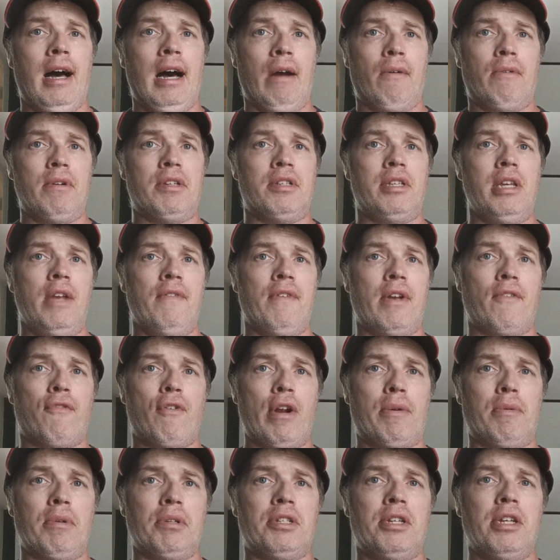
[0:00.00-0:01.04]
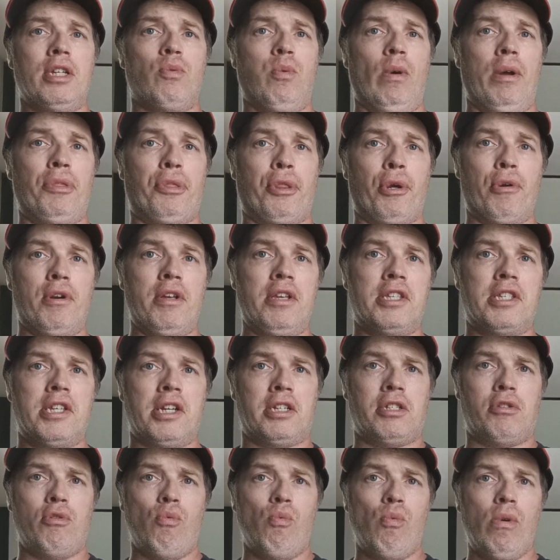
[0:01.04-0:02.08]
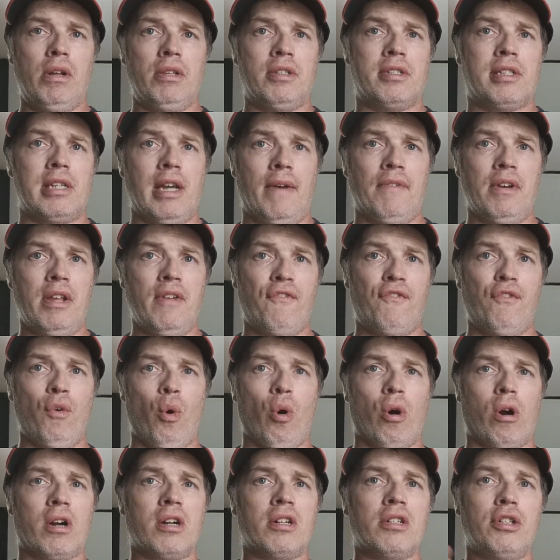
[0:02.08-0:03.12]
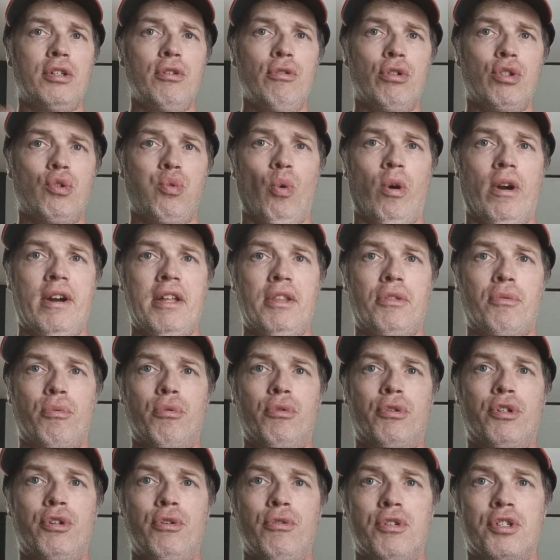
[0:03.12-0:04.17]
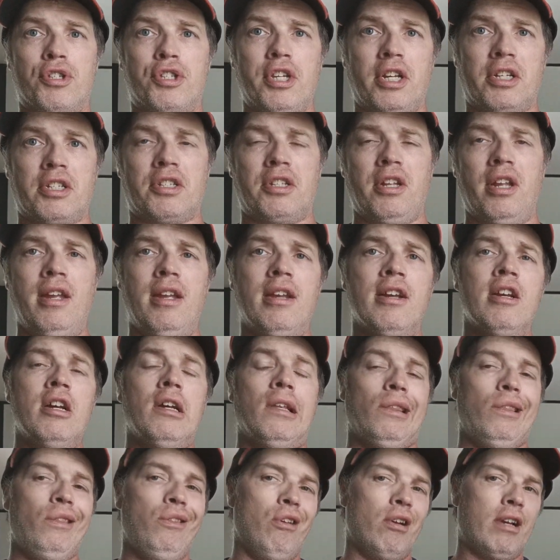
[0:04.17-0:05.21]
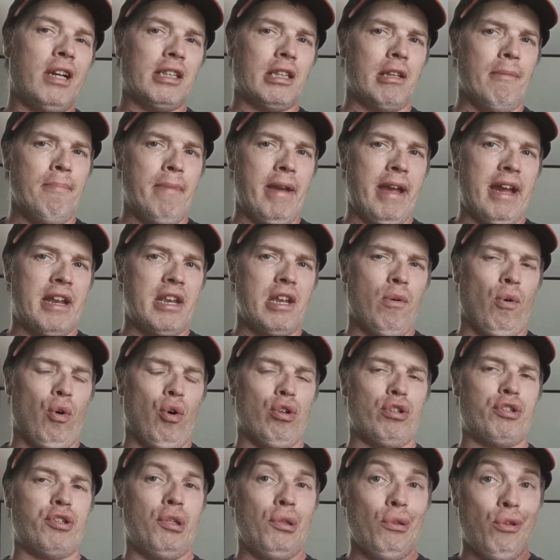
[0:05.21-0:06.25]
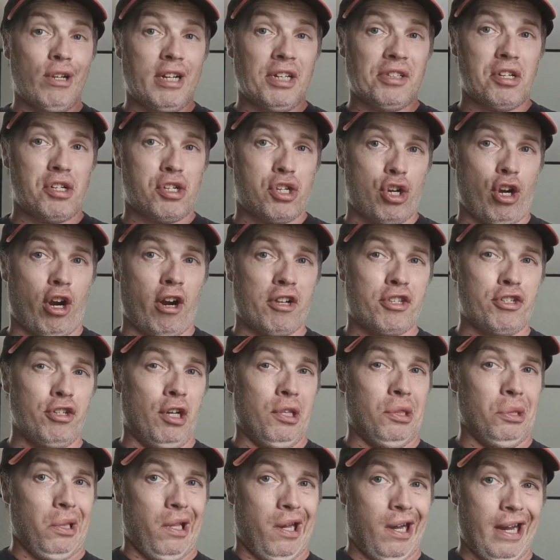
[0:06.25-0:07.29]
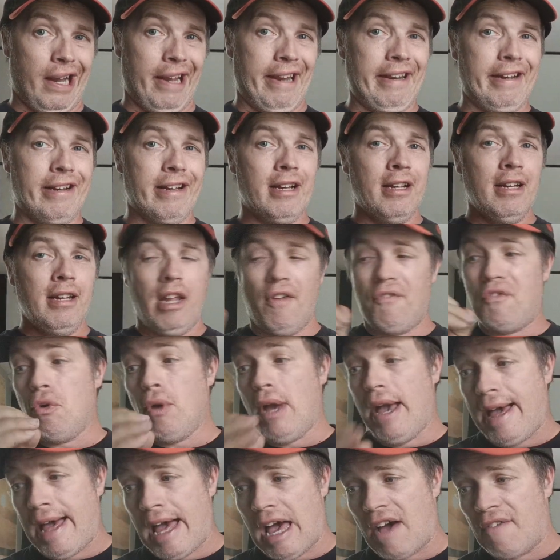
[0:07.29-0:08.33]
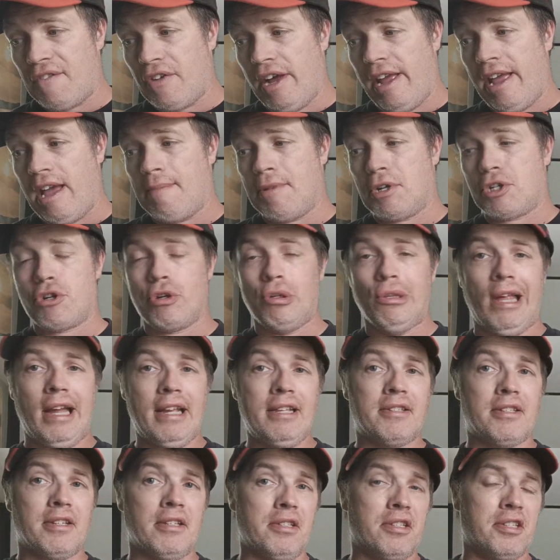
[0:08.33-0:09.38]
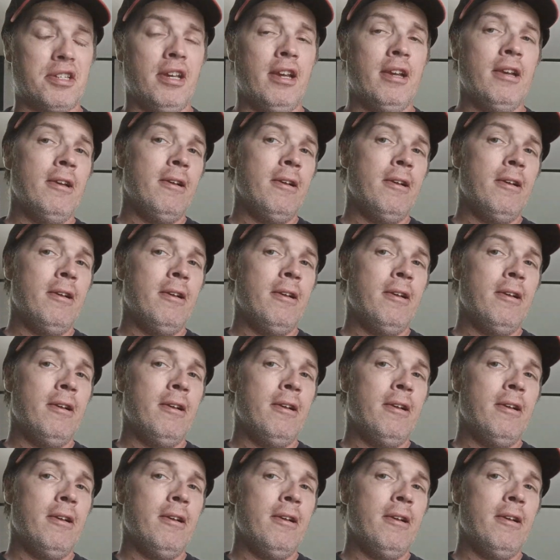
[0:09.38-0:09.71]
Receiving frequencies 136 to 174, 220 through 260. Look at the manuals. Look at the charts online. If you have an amateur license,